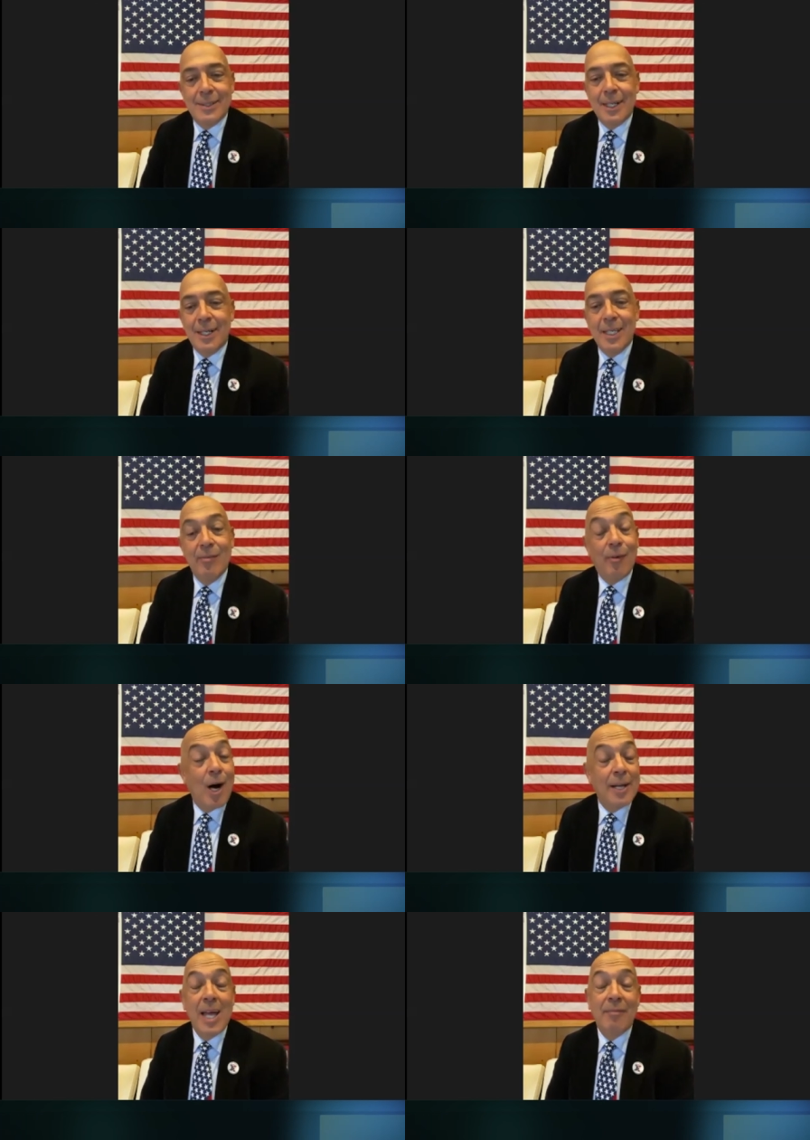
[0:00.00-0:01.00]
Uh, he
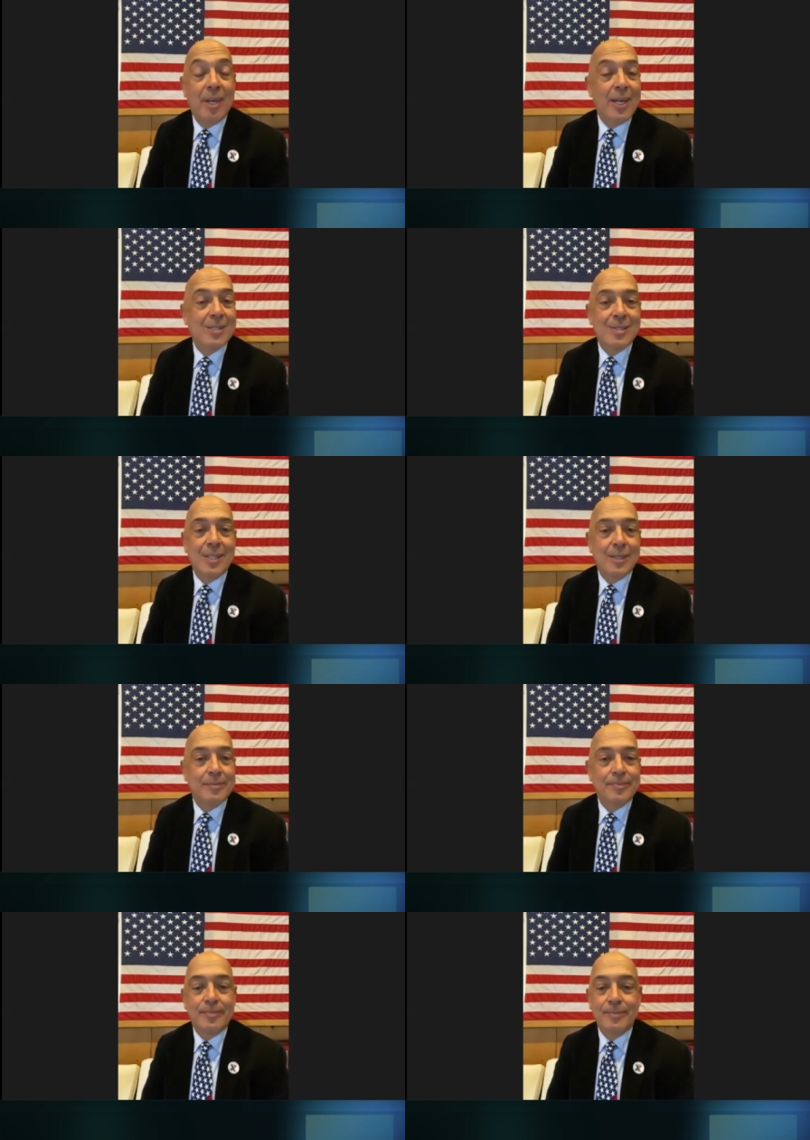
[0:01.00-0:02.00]
fought in
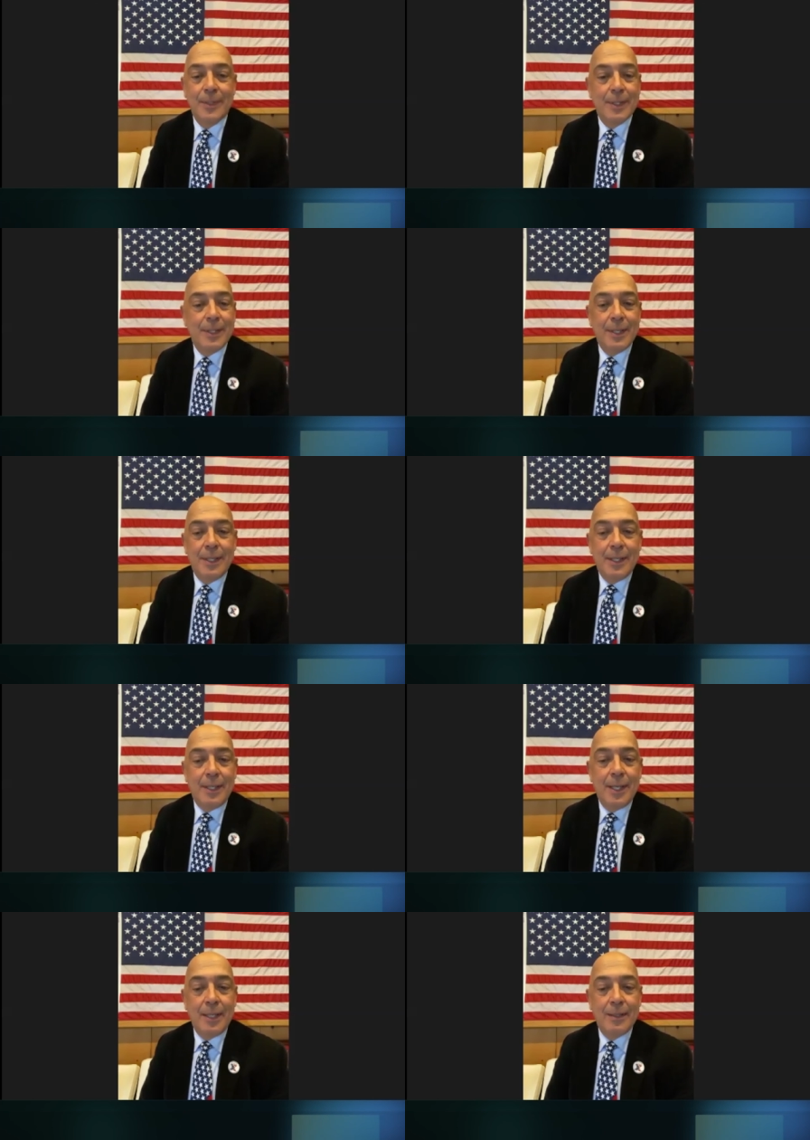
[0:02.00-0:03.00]
Afghanistan,
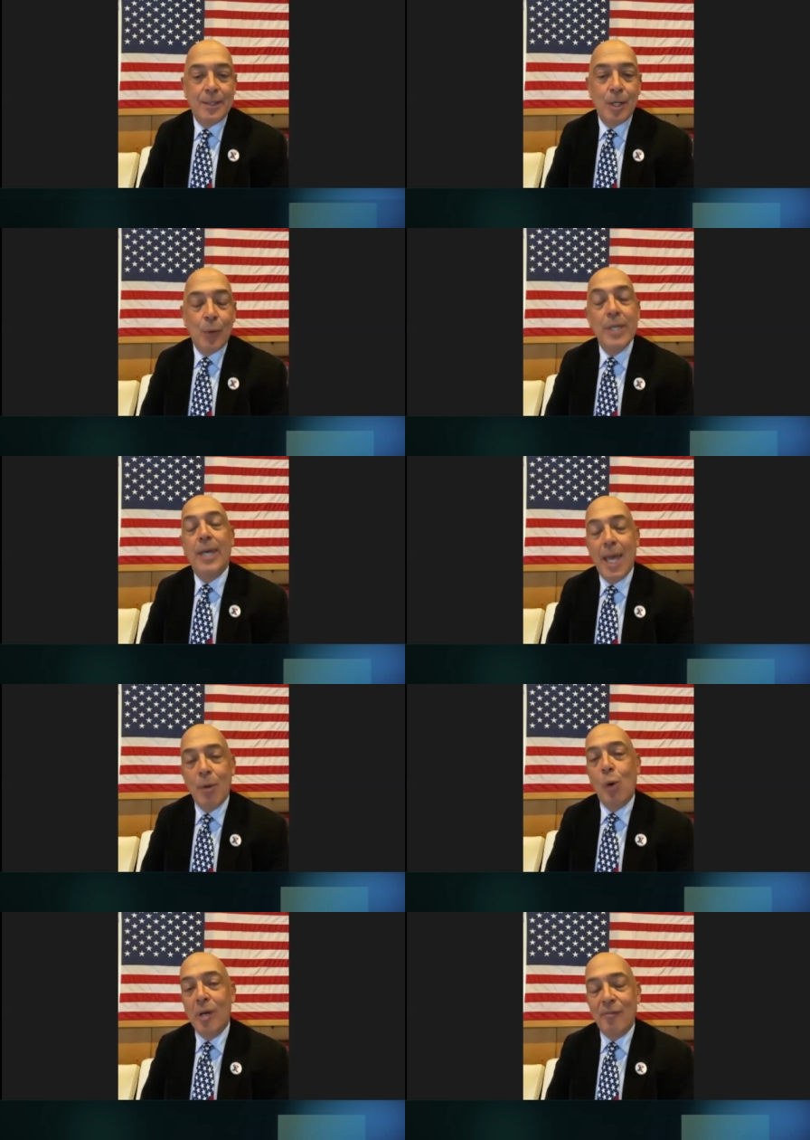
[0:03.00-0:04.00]
and you know he came
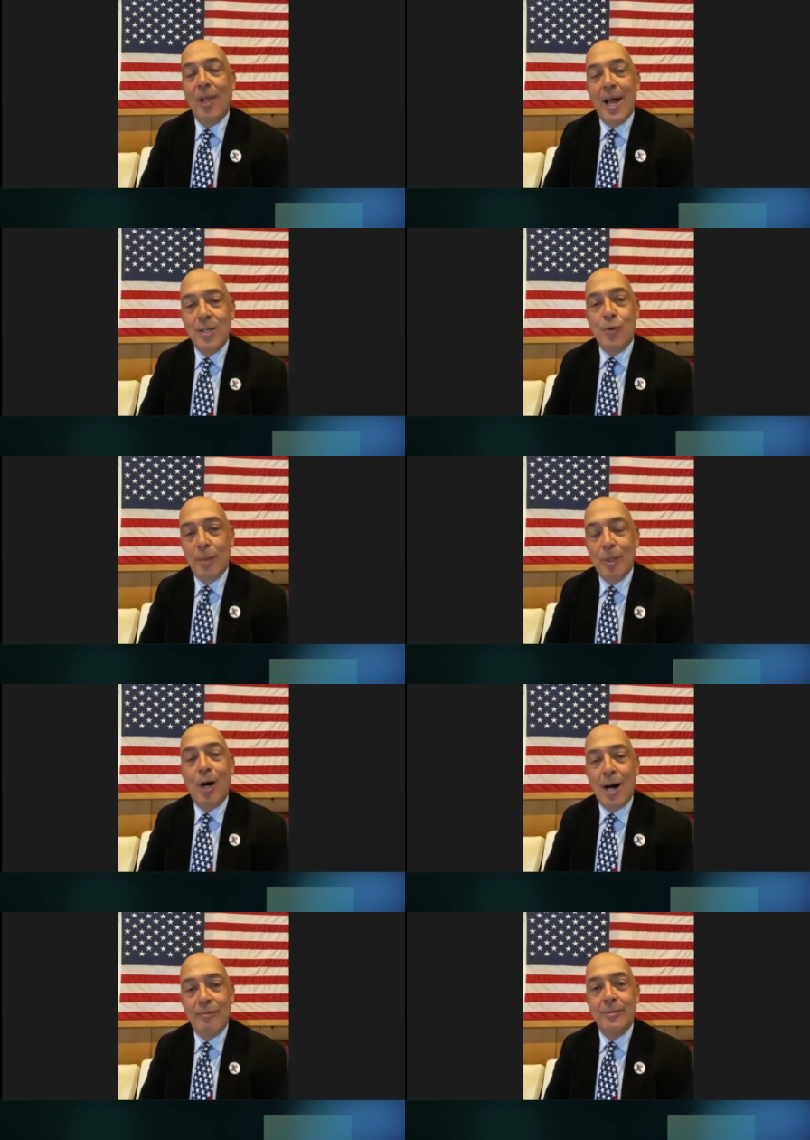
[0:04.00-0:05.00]
home in a flag draped
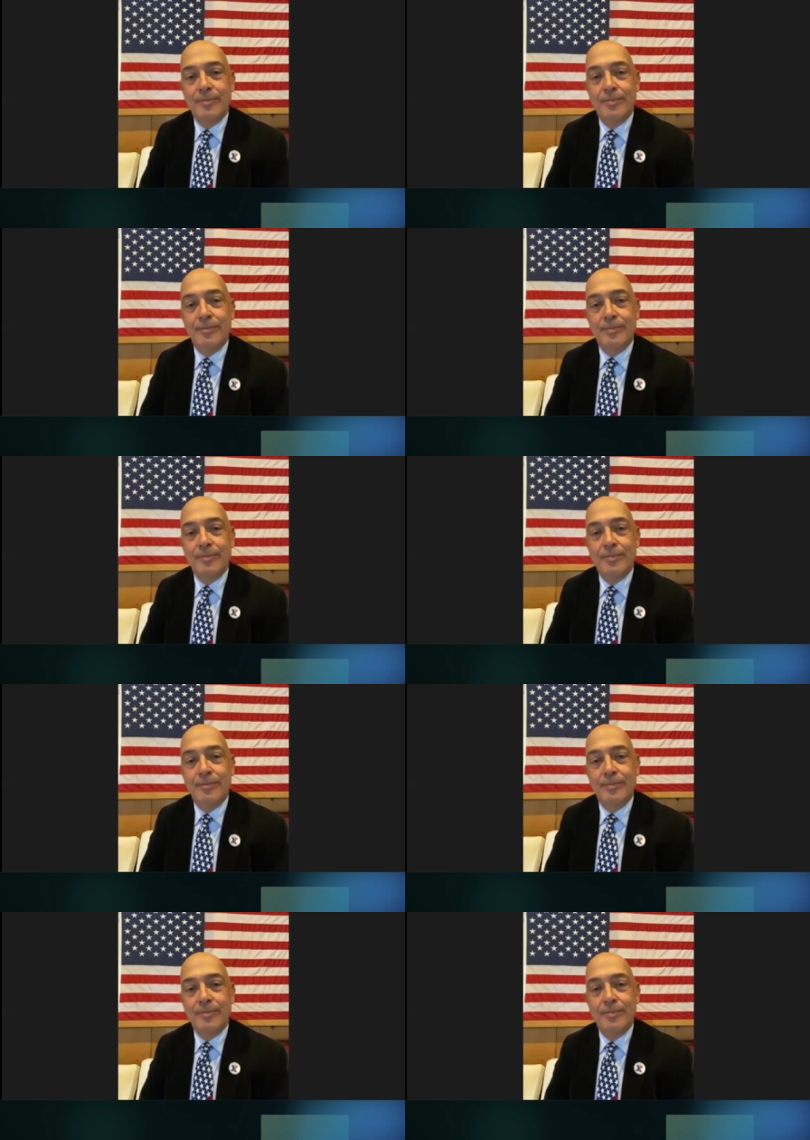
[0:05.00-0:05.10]
coffin.